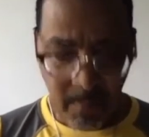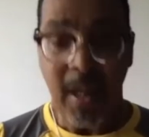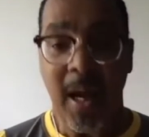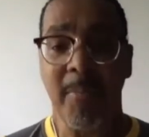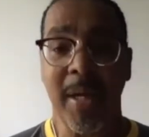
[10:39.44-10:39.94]

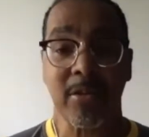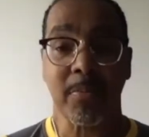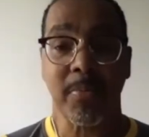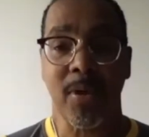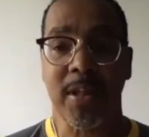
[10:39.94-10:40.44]
I made
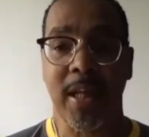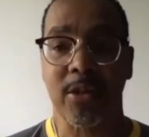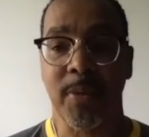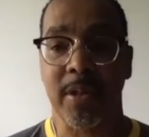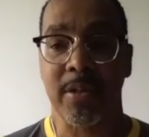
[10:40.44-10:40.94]
some points last
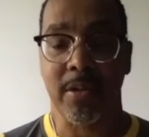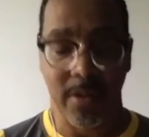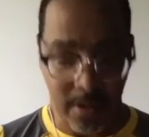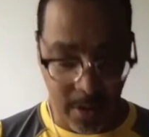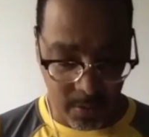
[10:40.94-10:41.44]
week, and you
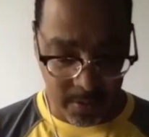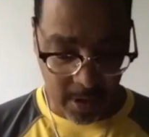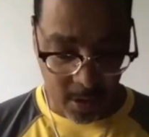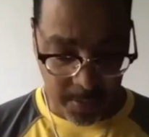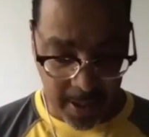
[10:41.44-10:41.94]
took notes. I
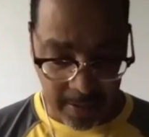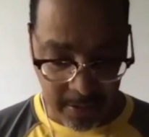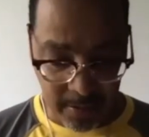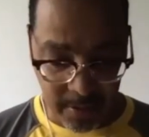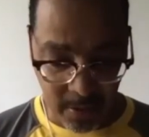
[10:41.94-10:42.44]
hope you had
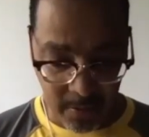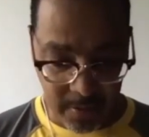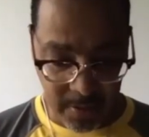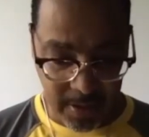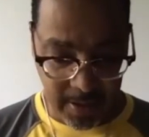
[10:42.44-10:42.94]
those
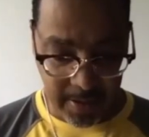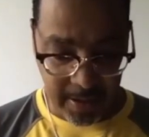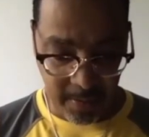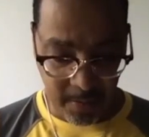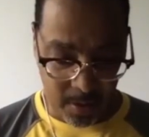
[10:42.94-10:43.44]
notes. And
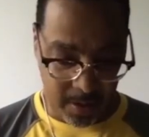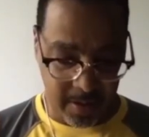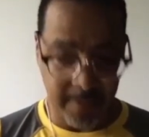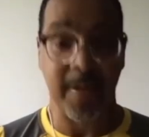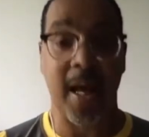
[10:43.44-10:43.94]

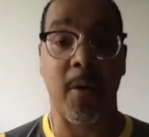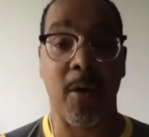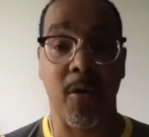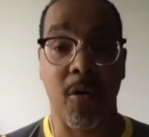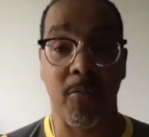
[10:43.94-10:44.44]
if not, I'll
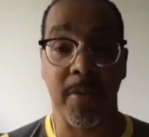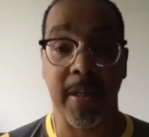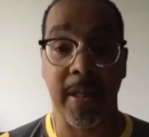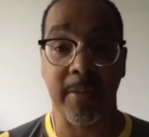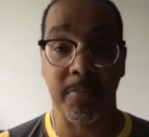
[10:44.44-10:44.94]
go over them
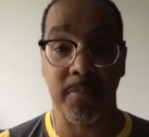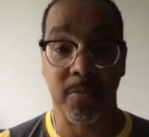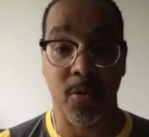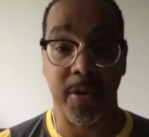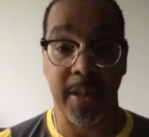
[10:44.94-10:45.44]
again
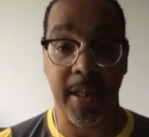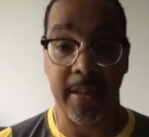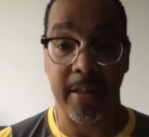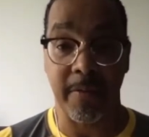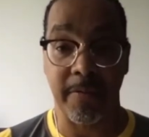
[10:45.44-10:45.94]
toward the
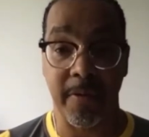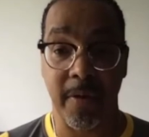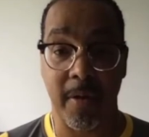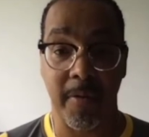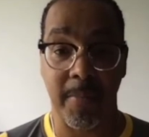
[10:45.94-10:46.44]
end of
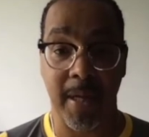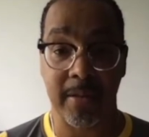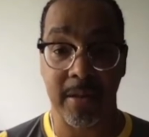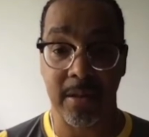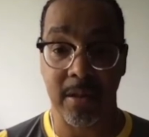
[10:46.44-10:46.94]
the
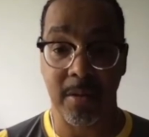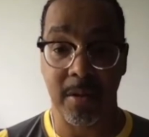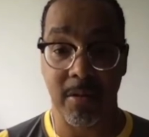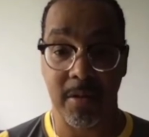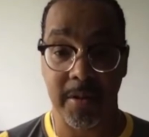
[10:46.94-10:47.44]
message
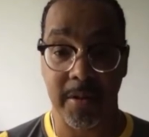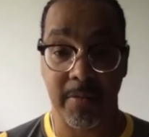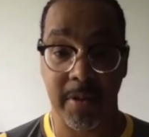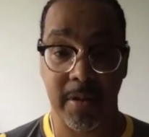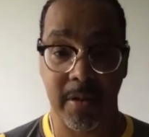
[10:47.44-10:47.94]
or the
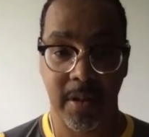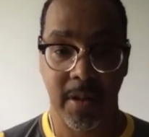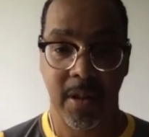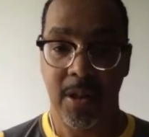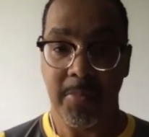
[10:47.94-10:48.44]
series.
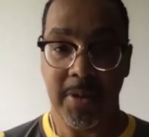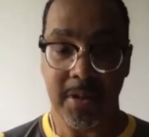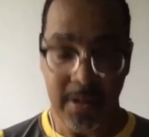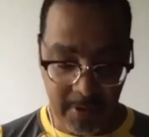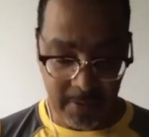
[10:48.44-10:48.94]
But
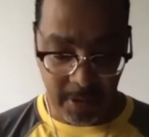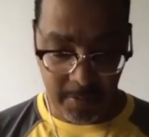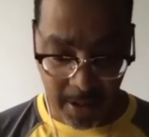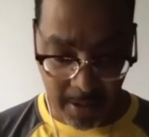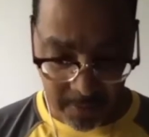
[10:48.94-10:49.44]
this is really, really
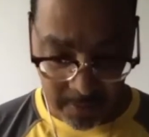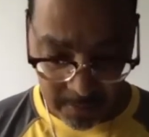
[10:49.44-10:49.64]
powerful.